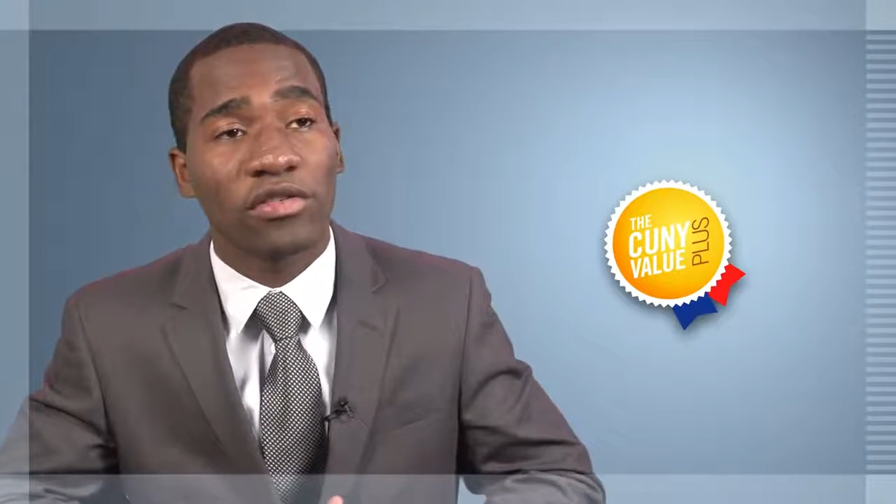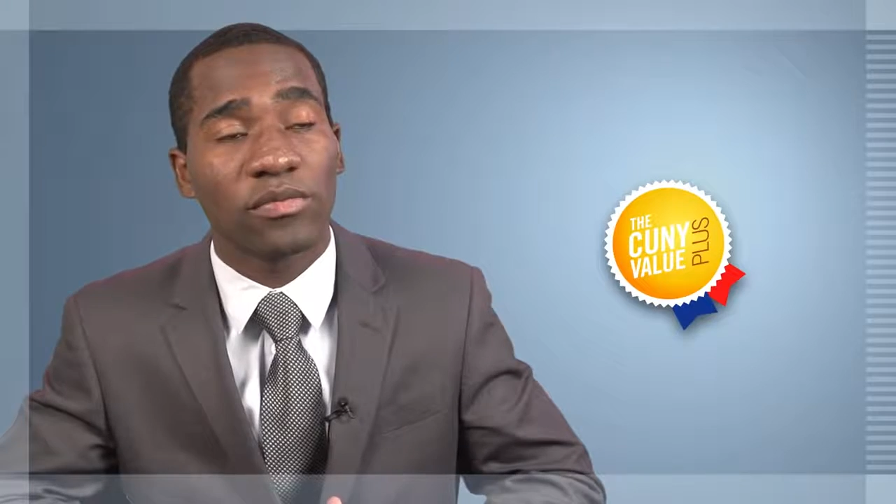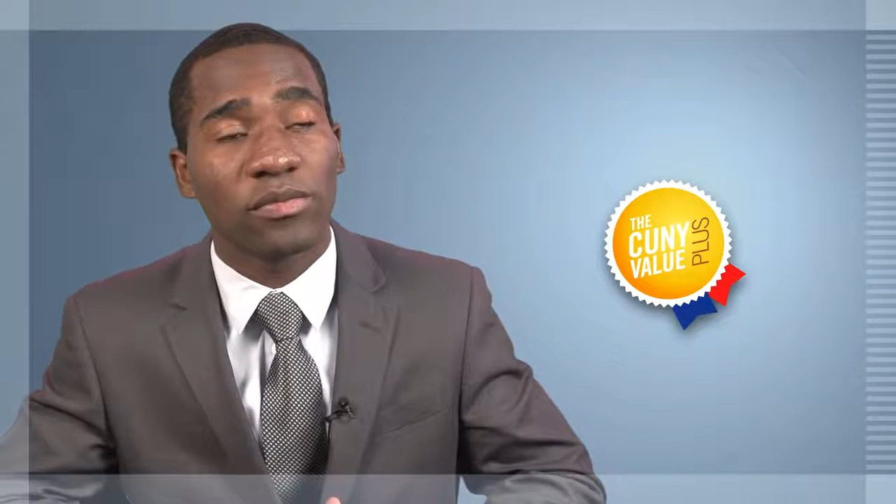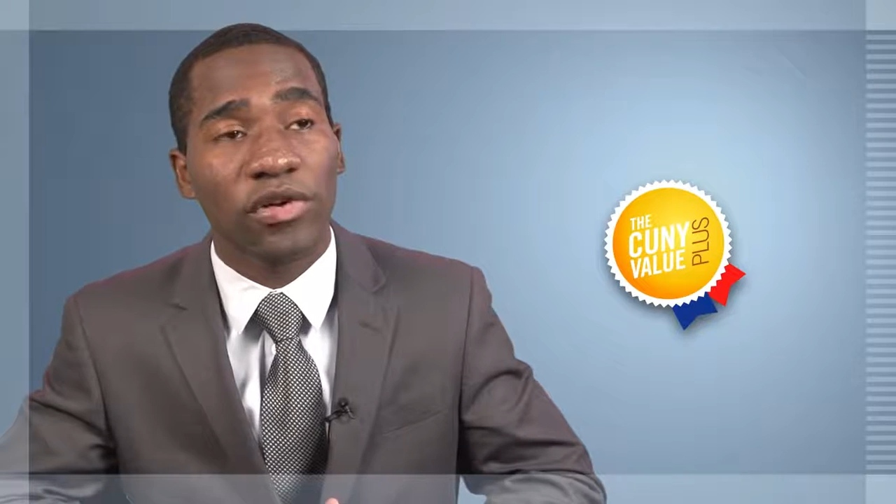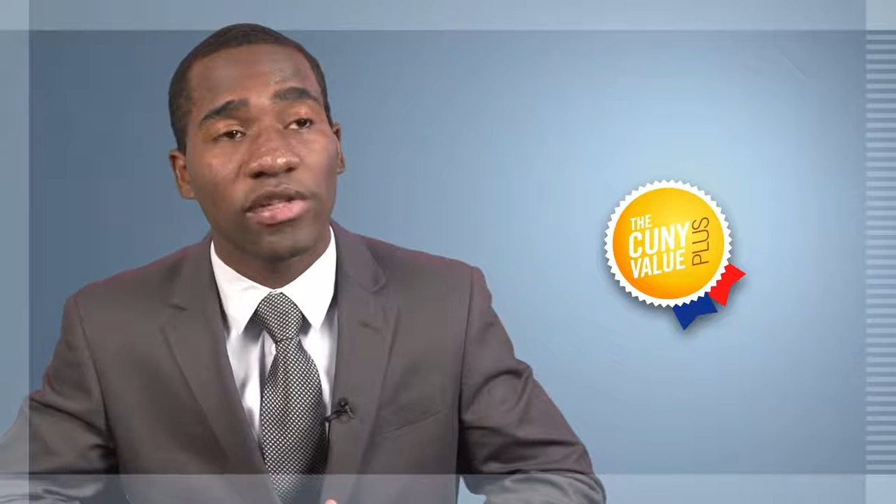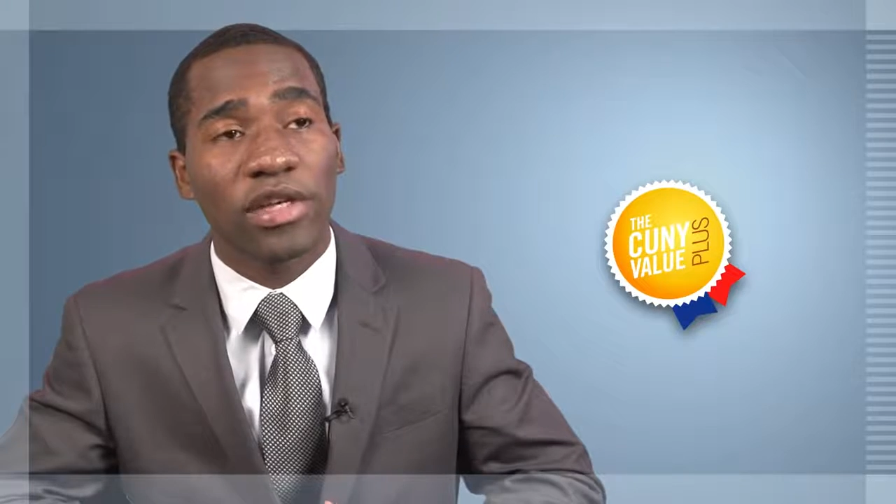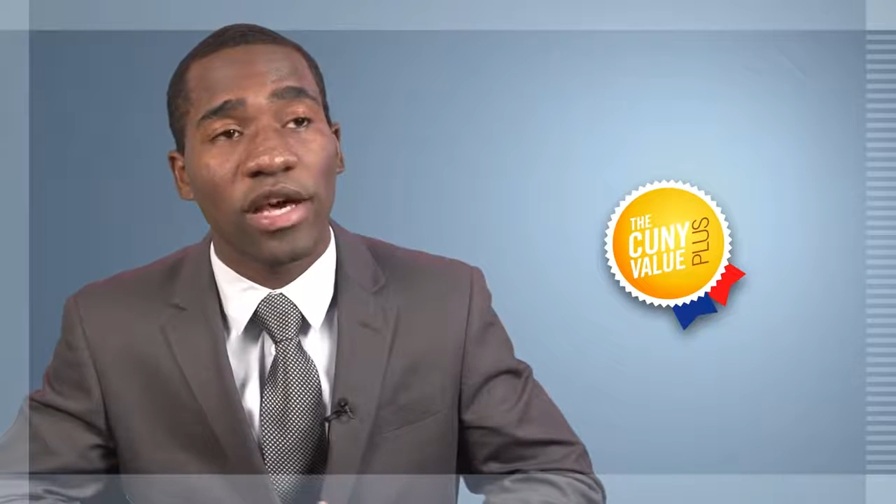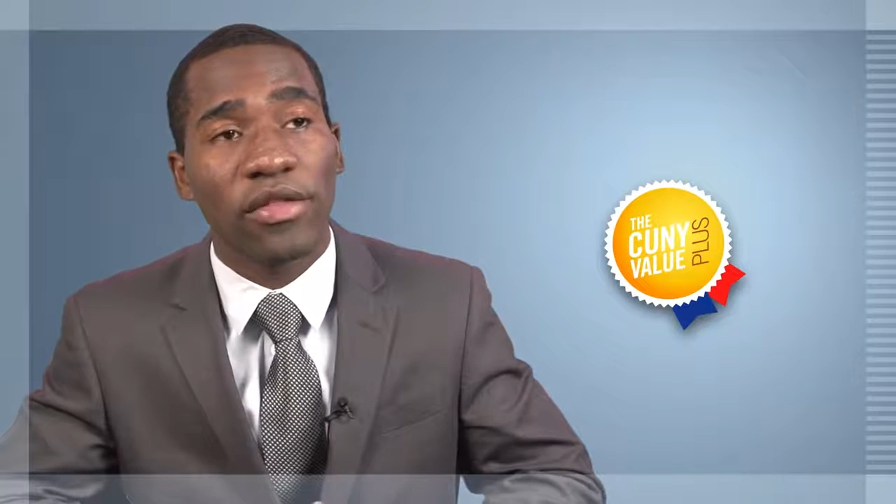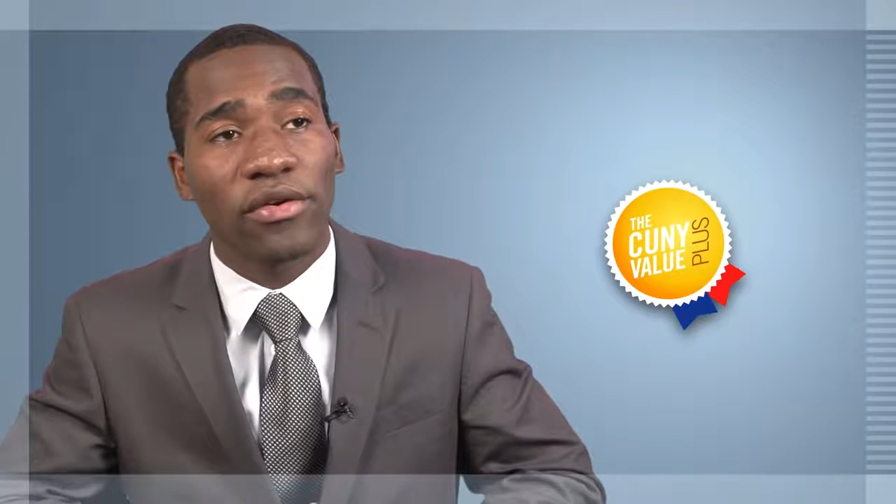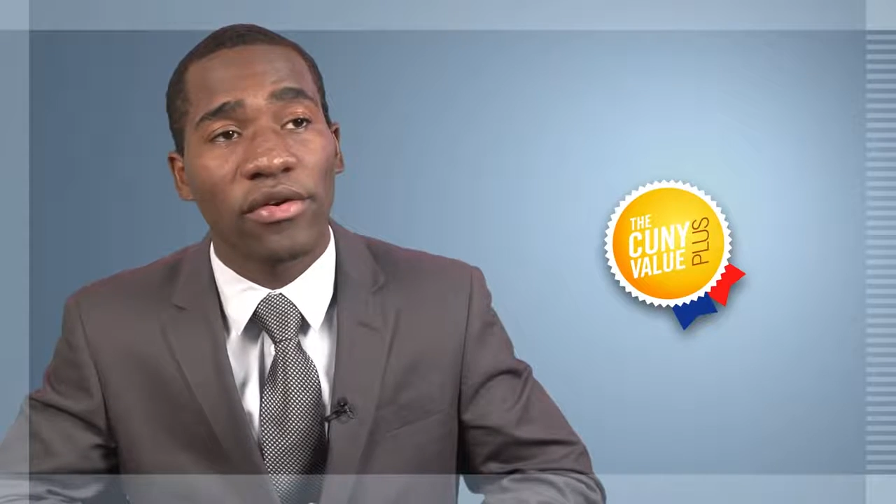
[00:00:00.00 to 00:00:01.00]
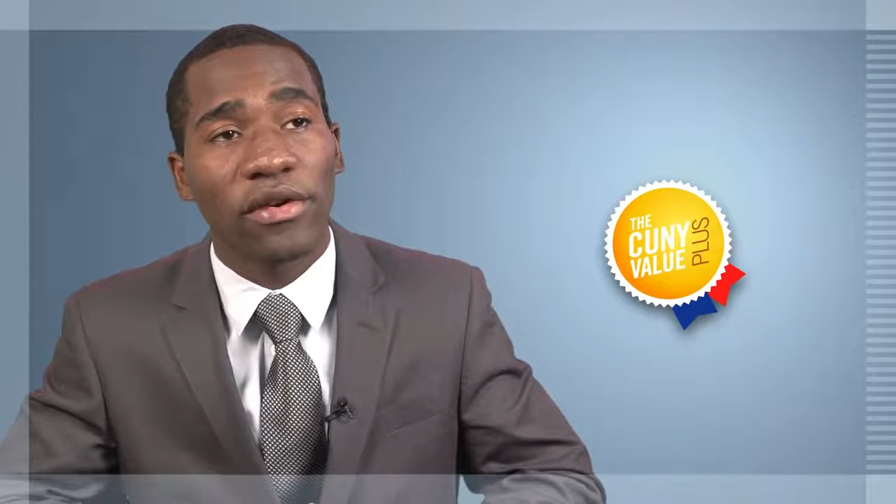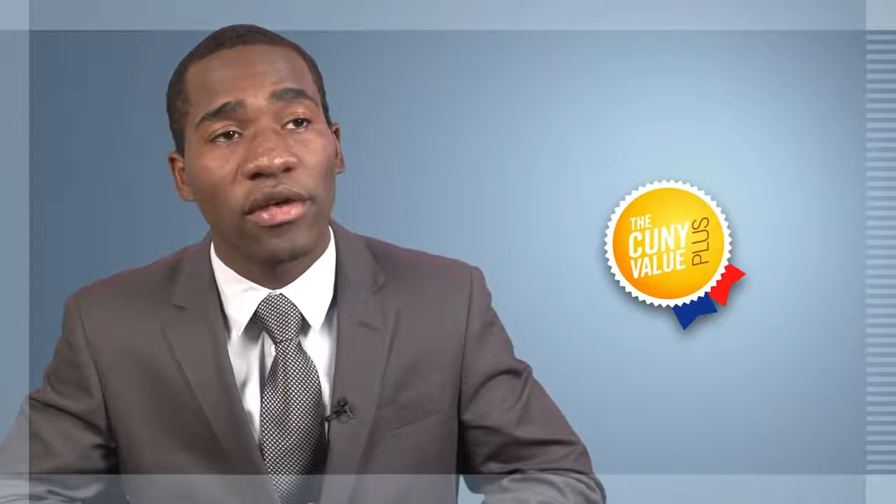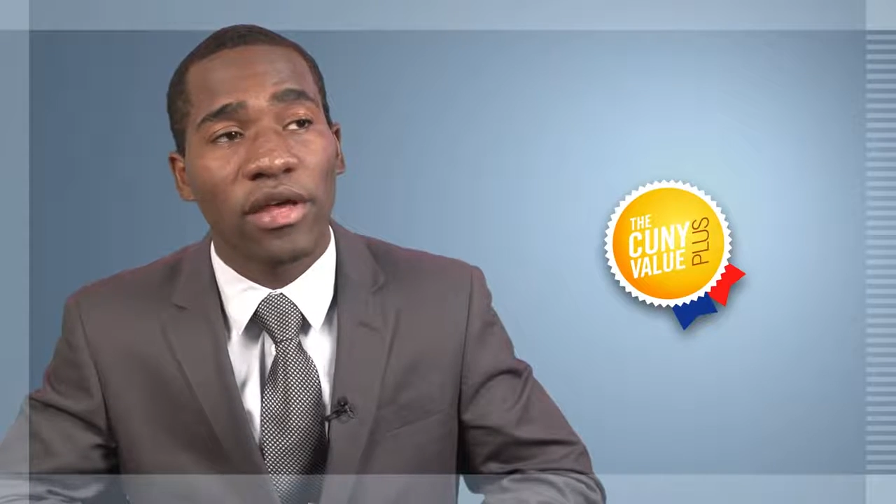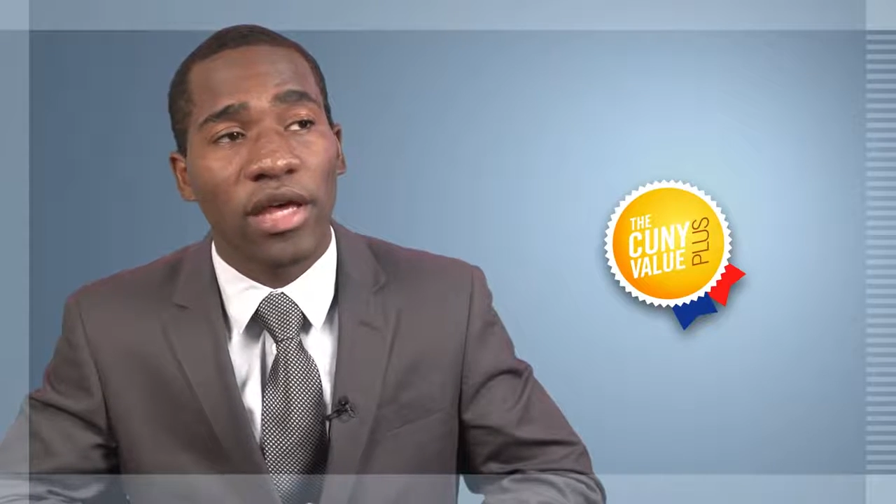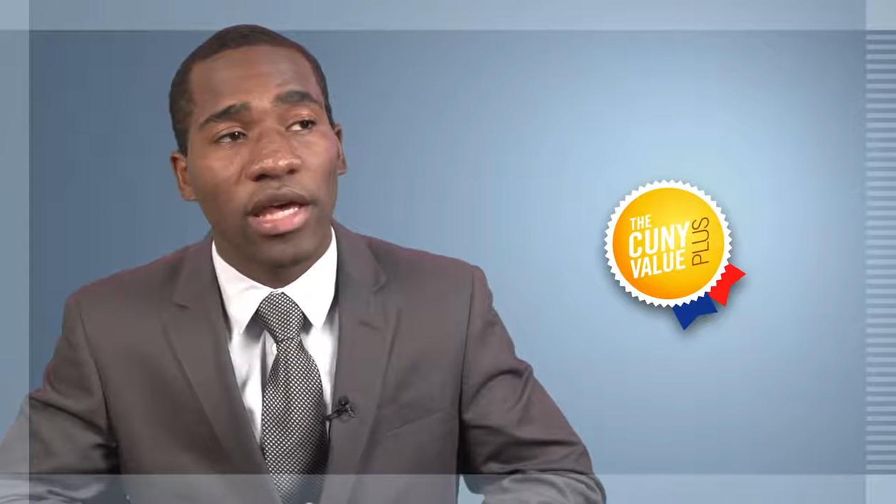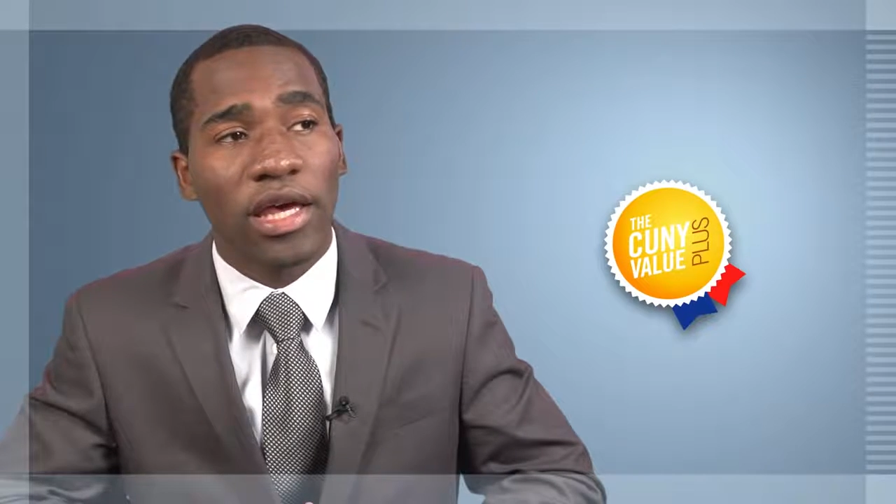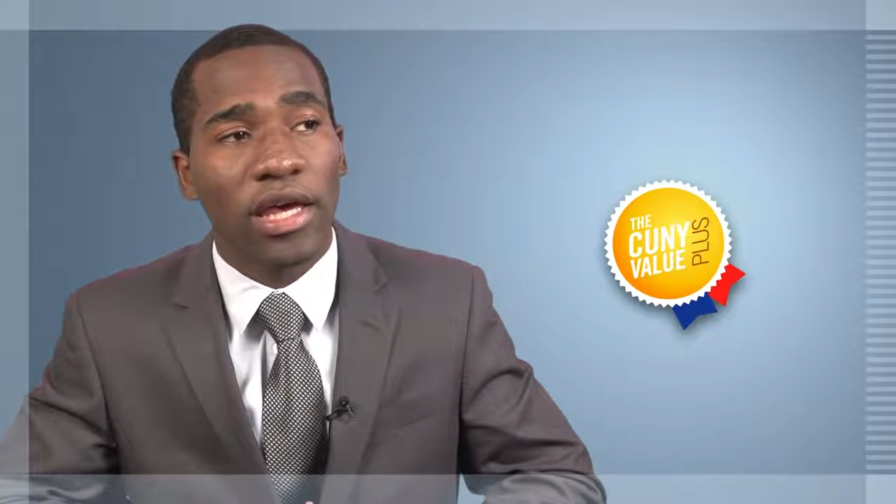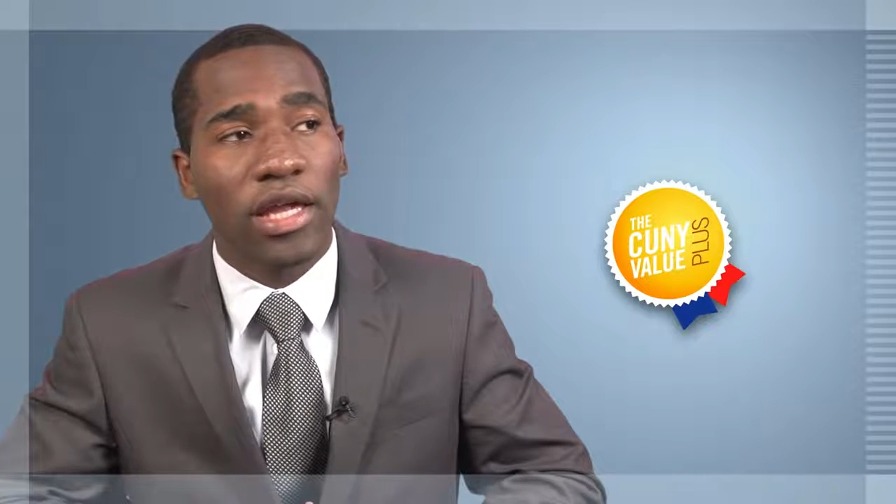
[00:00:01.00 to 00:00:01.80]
brought together, and